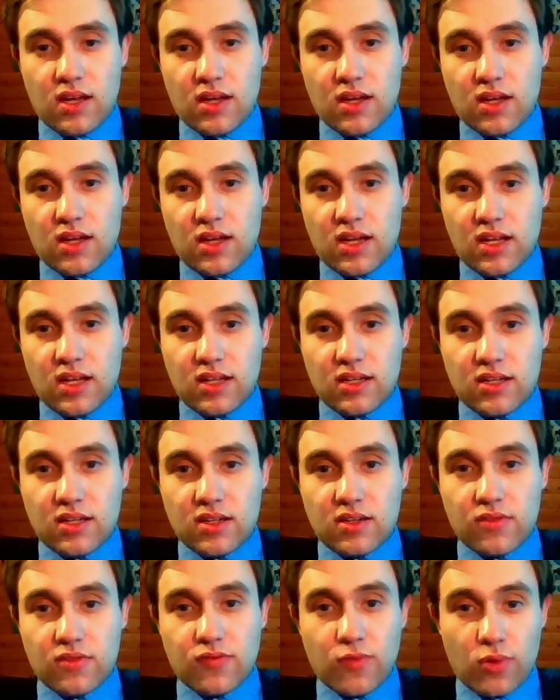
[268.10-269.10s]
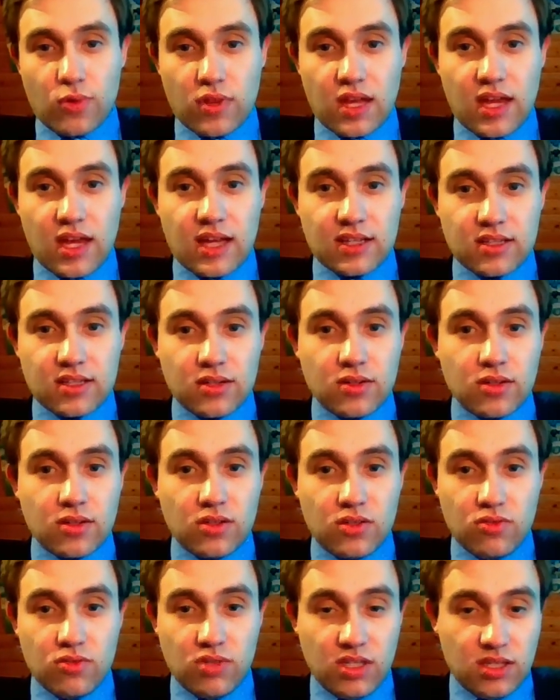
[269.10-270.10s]
And for that,
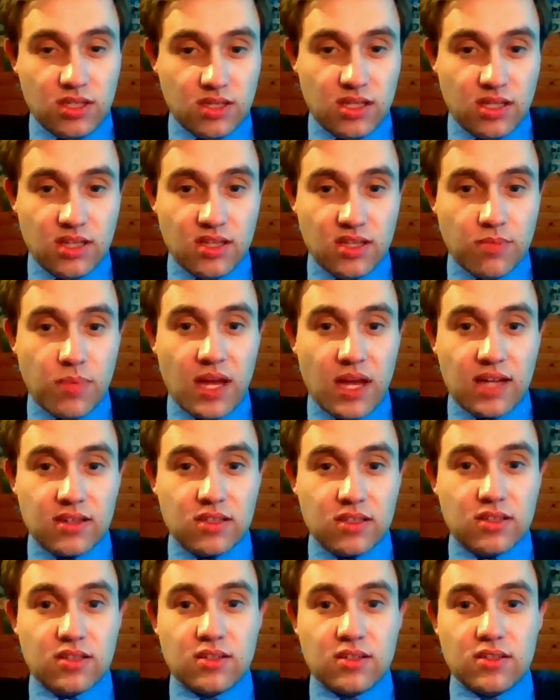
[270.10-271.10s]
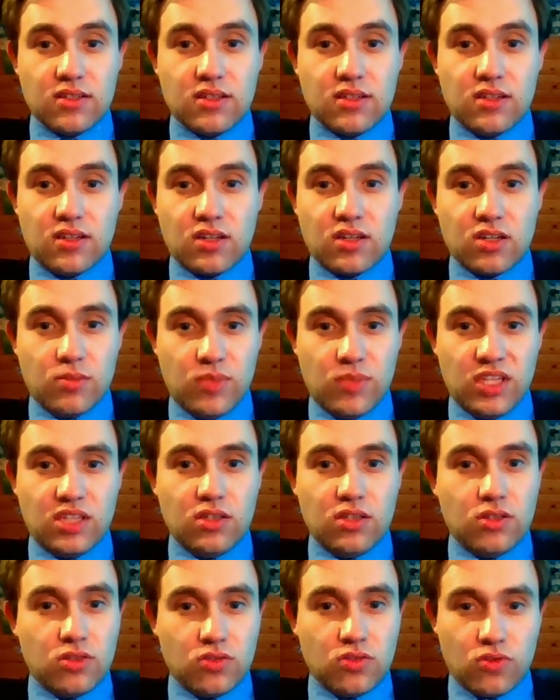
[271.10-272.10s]
you need an independent uh,
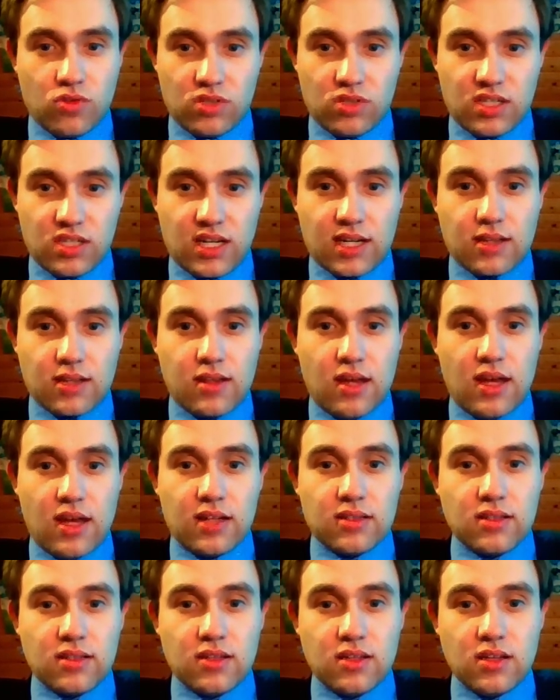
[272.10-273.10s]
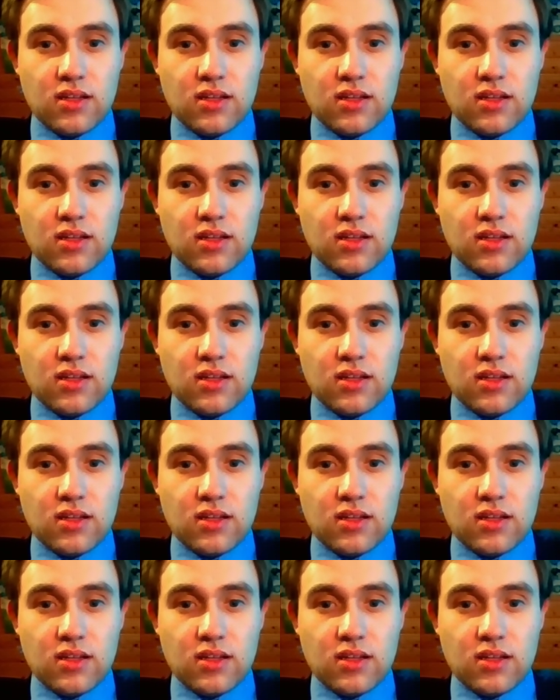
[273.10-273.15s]
committee to conduct that.